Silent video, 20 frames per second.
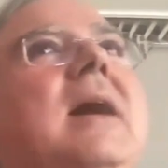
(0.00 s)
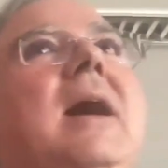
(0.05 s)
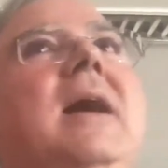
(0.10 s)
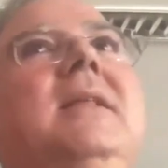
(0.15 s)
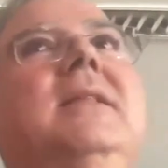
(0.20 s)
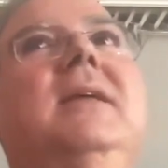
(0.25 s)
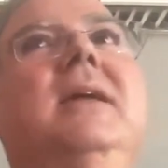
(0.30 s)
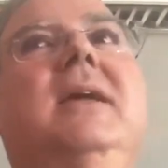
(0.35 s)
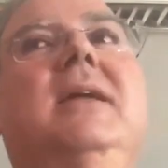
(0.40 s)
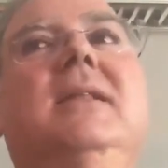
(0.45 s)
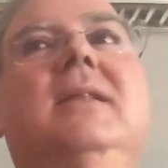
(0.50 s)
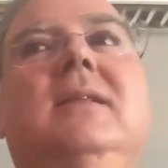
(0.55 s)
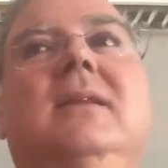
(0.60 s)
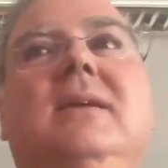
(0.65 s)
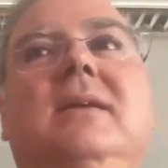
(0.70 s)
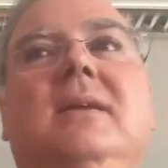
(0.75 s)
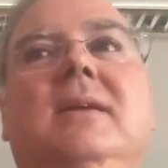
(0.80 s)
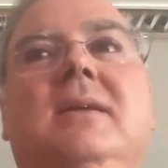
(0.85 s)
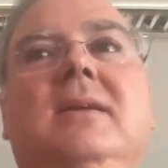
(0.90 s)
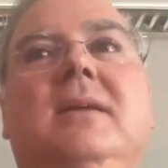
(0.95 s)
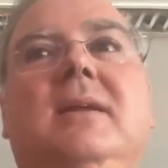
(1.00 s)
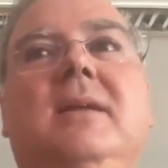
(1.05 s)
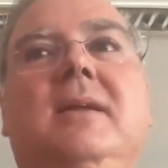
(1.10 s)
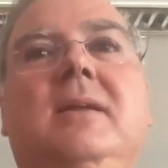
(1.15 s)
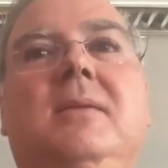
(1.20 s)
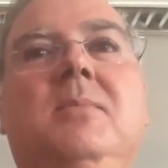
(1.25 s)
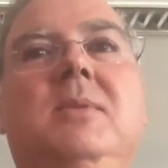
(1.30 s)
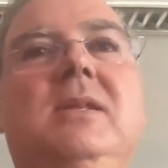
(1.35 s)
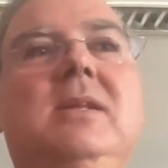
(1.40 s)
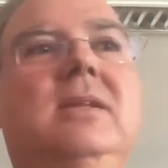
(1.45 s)
and then
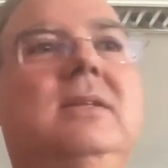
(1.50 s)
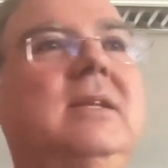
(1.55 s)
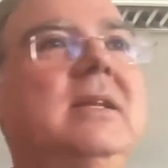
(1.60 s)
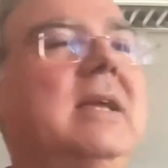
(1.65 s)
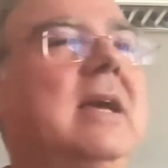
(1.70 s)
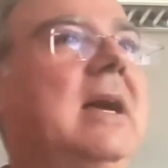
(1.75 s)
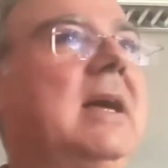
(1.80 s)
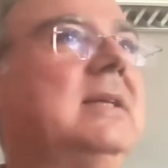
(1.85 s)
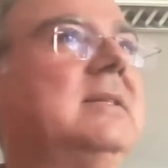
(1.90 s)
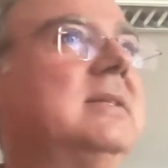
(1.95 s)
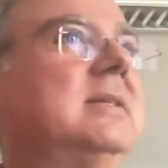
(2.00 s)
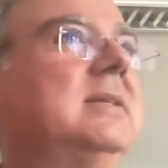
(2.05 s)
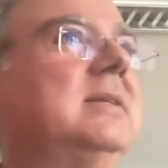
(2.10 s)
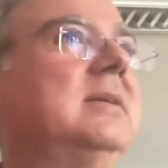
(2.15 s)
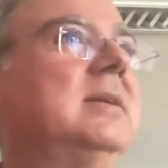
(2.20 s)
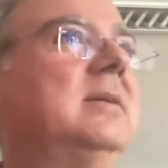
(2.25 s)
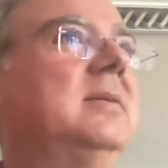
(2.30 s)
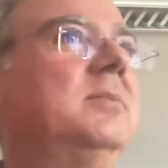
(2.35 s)
immediately asked,